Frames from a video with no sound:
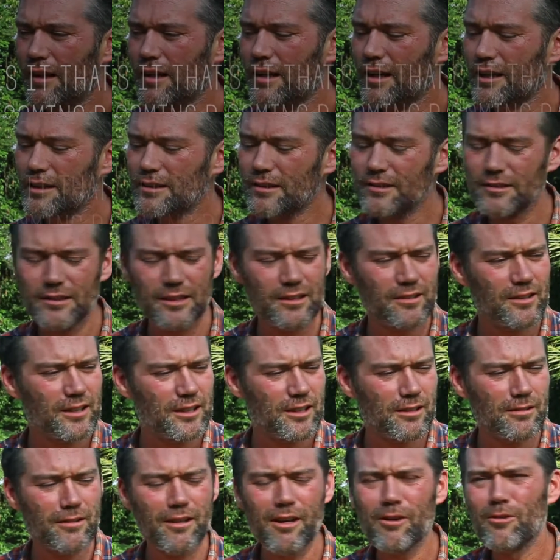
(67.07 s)
I
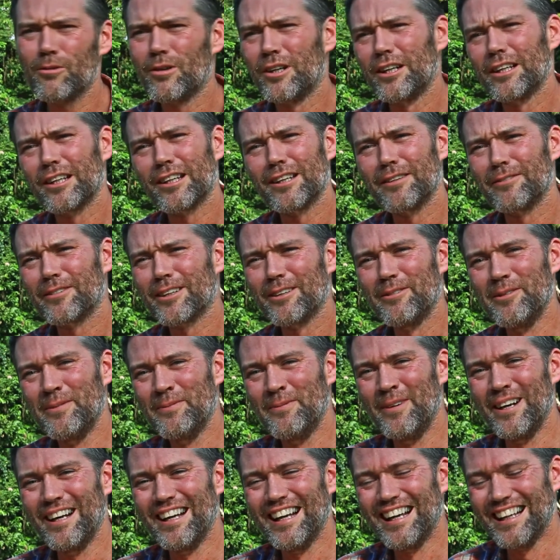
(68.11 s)
don't know why I keep coming
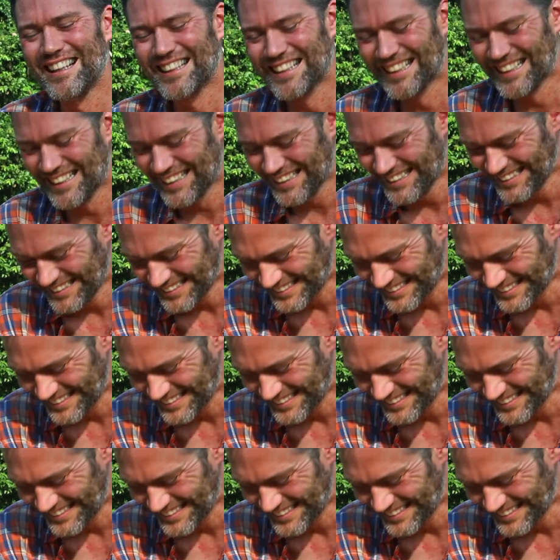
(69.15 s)
back.